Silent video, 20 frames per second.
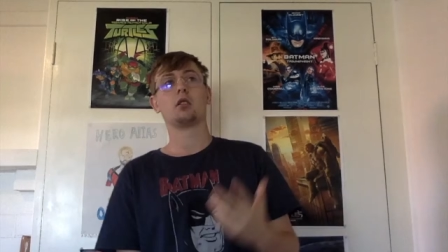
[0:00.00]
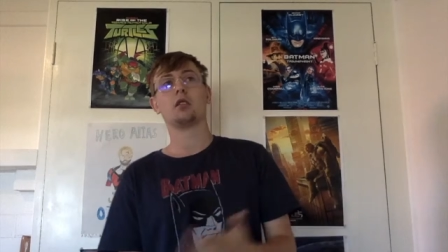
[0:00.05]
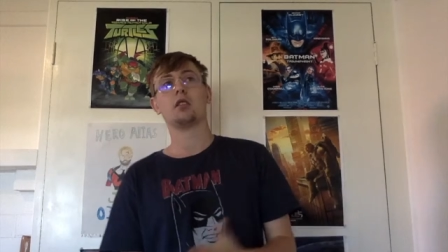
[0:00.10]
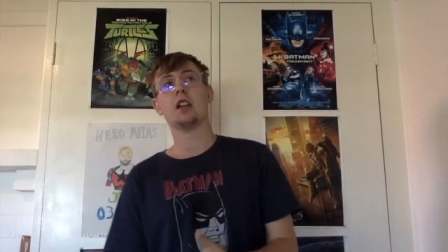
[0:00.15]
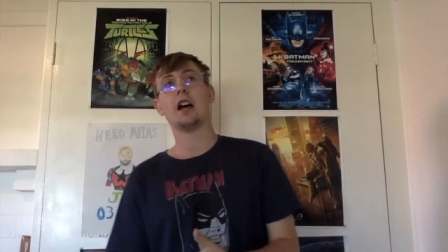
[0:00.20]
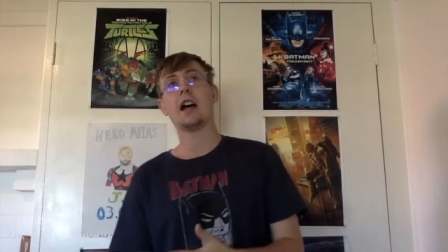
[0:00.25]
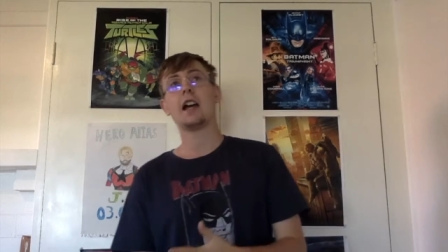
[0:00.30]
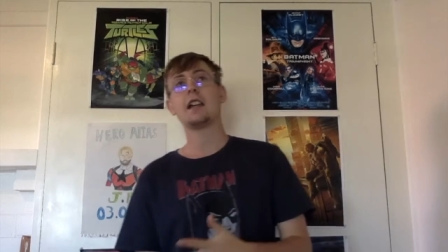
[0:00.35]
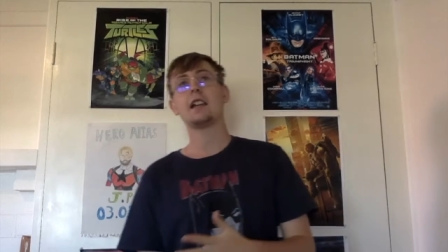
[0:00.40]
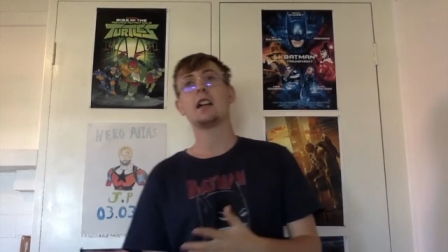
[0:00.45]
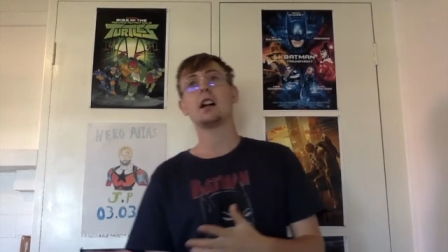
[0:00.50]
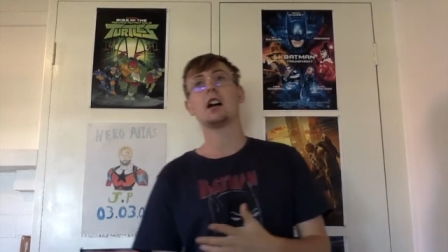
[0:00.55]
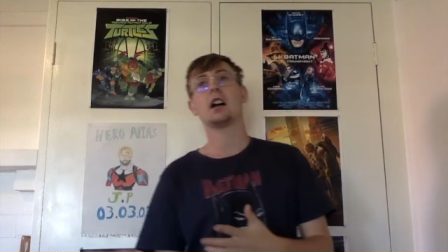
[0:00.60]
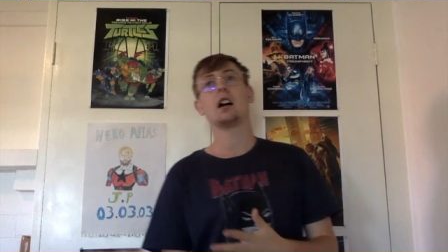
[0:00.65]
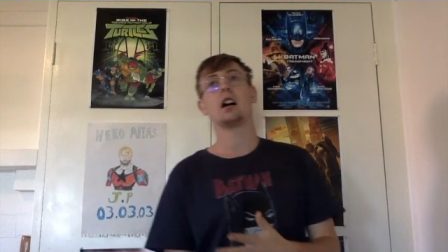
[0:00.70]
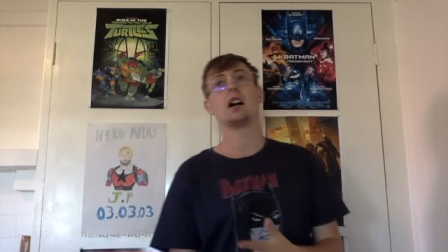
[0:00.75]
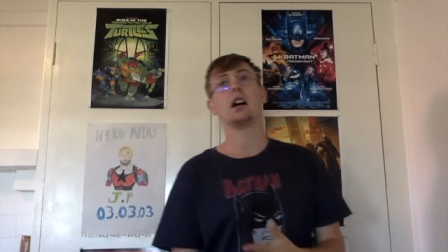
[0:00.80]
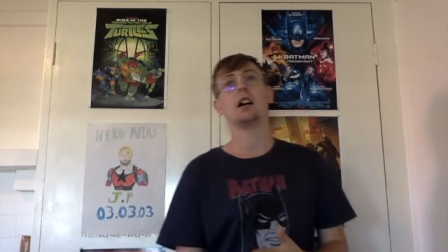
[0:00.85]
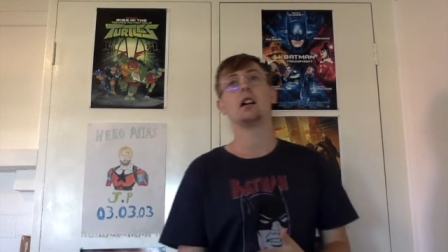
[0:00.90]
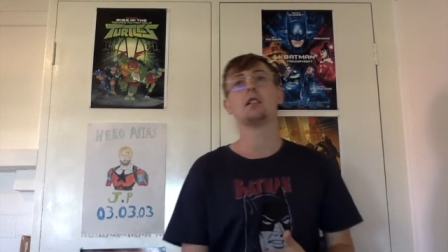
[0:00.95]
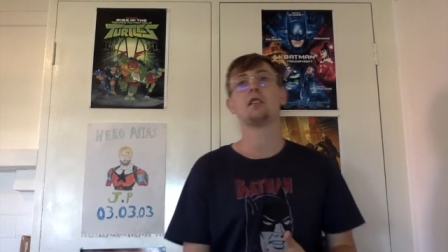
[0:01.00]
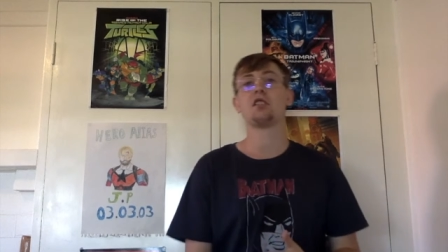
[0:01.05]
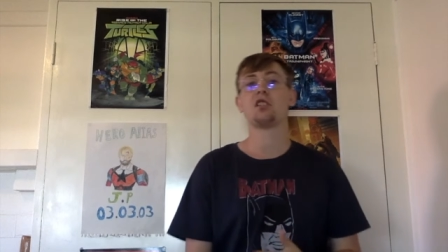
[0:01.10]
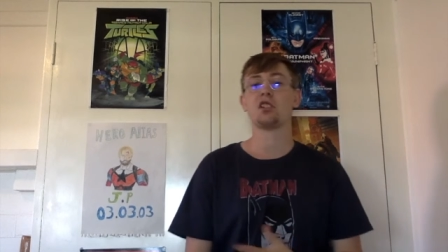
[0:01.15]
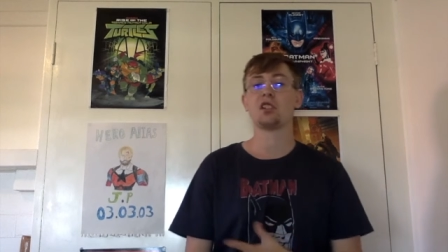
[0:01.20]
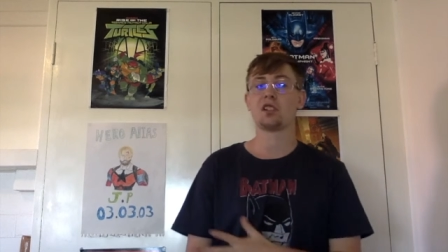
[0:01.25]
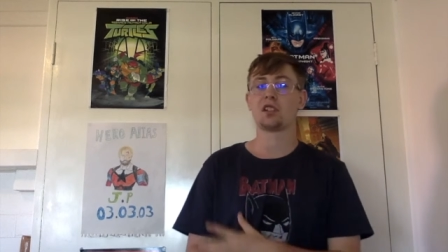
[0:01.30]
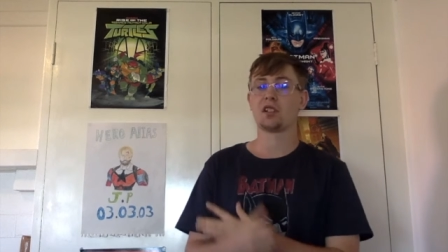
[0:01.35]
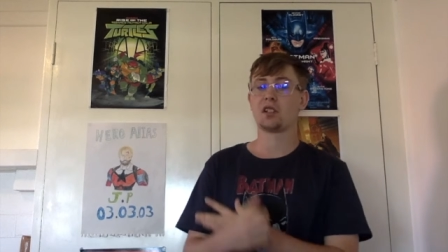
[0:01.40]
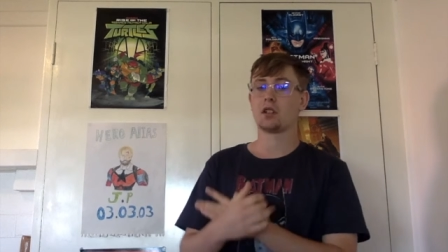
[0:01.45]
They are
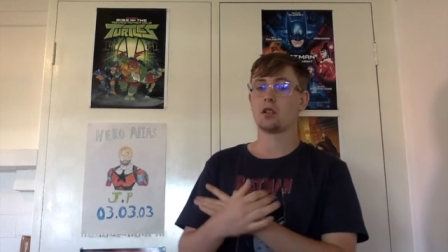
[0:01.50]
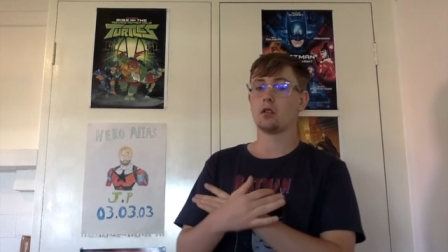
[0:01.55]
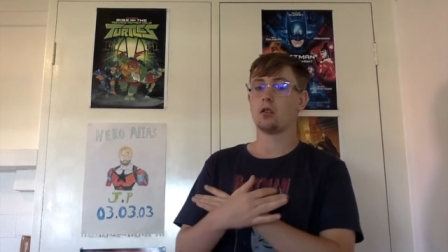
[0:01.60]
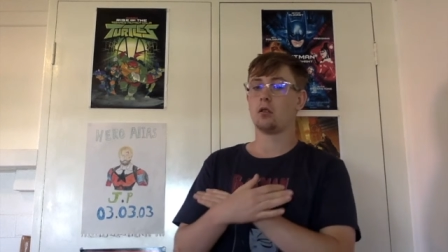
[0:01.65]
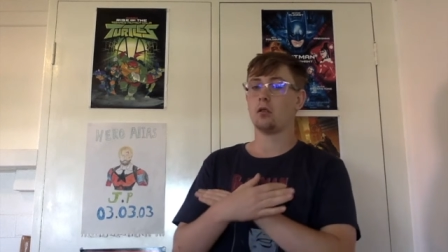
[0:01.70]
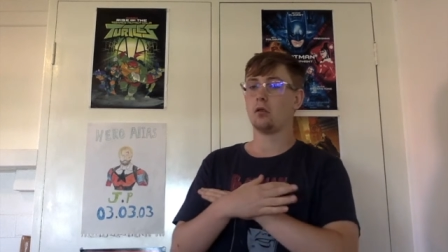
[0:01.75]
just